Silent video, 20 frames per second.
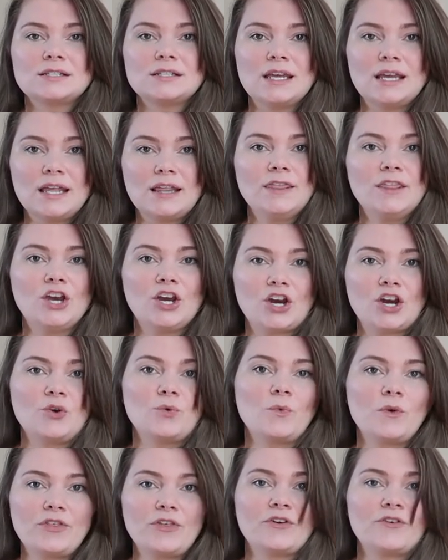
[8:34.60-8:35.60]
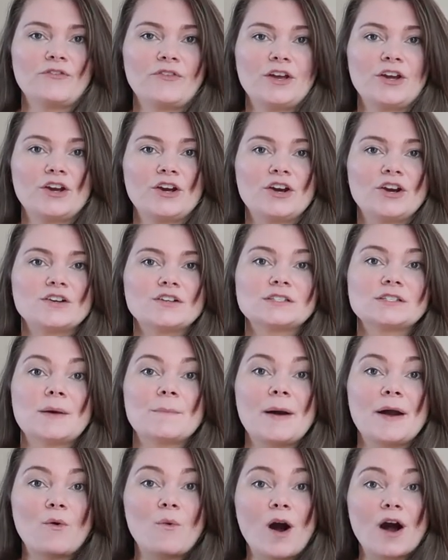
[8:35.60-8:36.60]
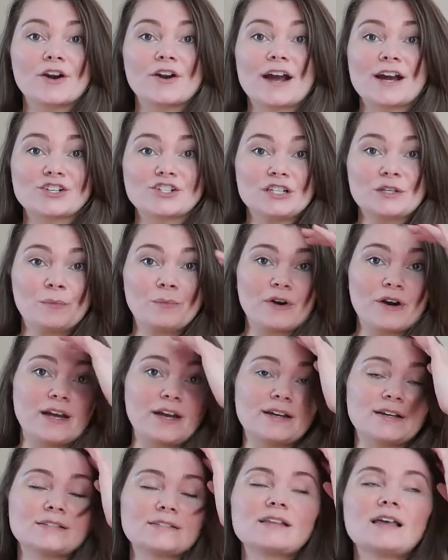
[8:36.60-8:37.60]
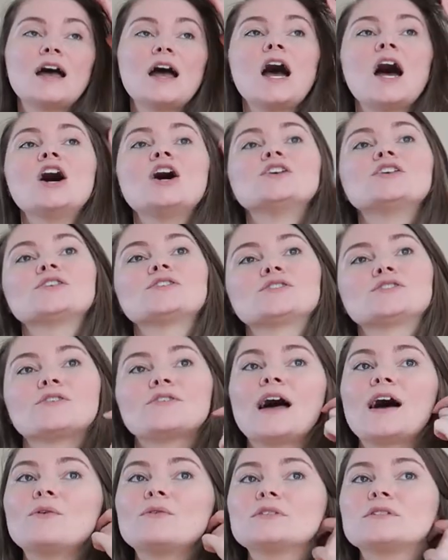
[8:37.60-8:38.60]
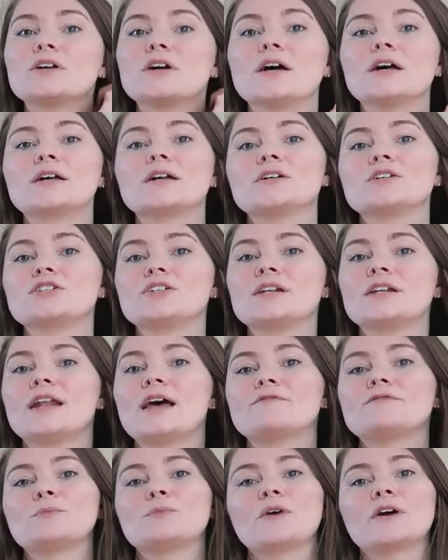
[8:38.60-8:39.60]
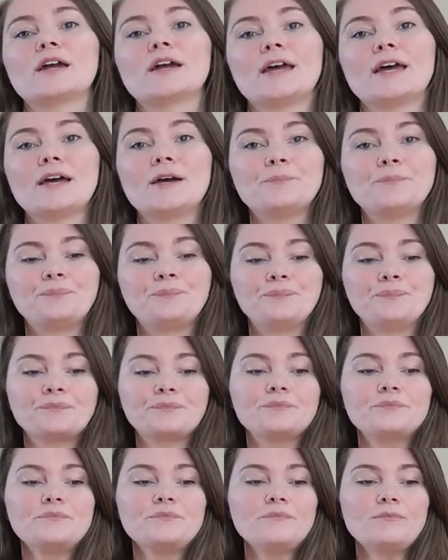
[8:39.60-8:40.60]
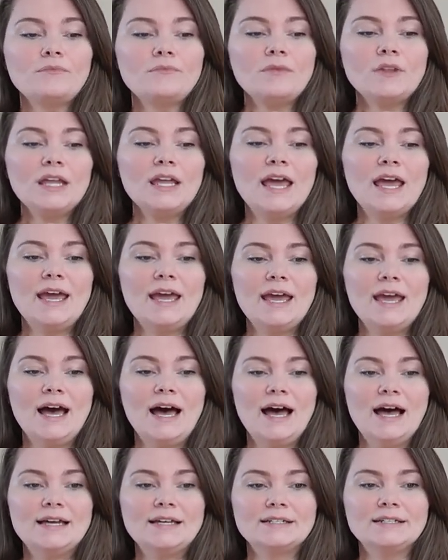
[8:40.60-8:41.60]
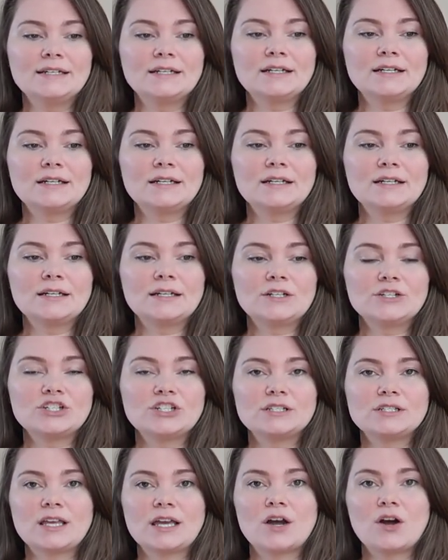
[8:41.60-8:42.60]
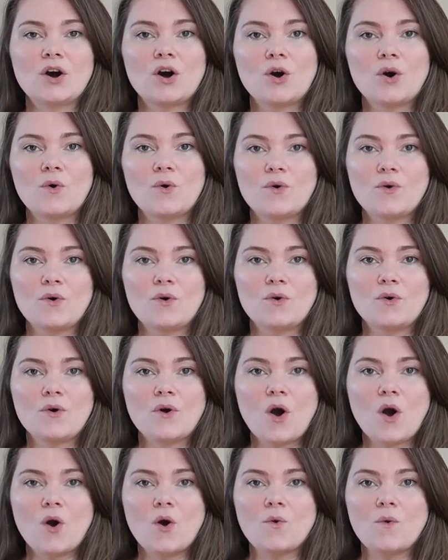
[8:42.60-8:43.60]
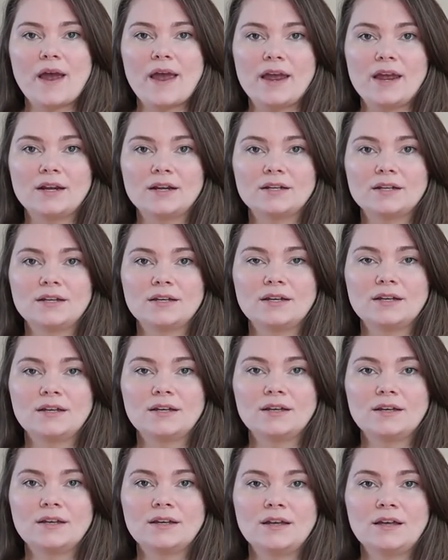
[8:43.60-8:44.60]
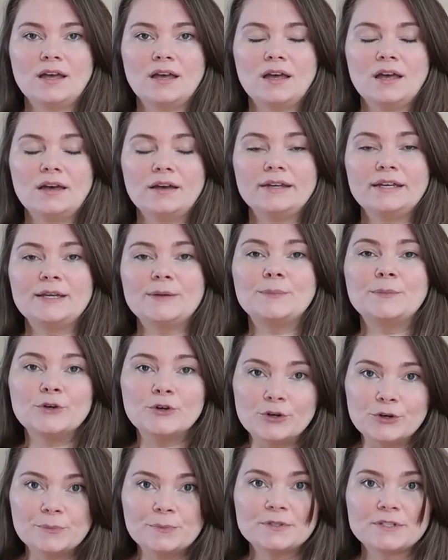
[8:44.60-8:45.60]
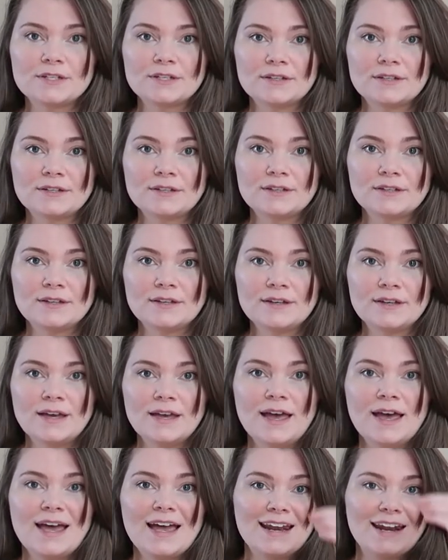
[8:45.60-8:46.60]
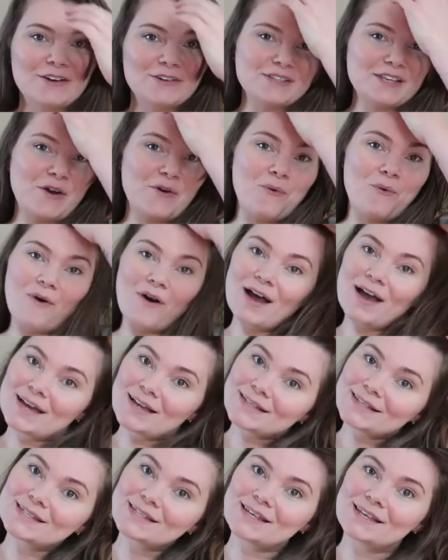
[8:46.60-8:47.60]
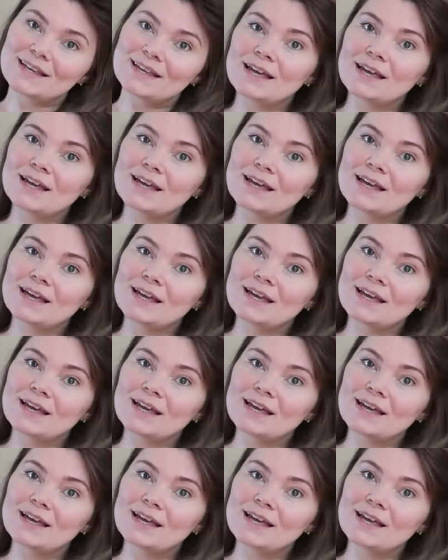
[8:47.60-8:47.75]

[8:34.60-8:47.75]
in there with her fingers, my water actually breaks. So that was good because she didn't have to break it. And she's like, oh, oh, wait. He pooped. And I was like, what?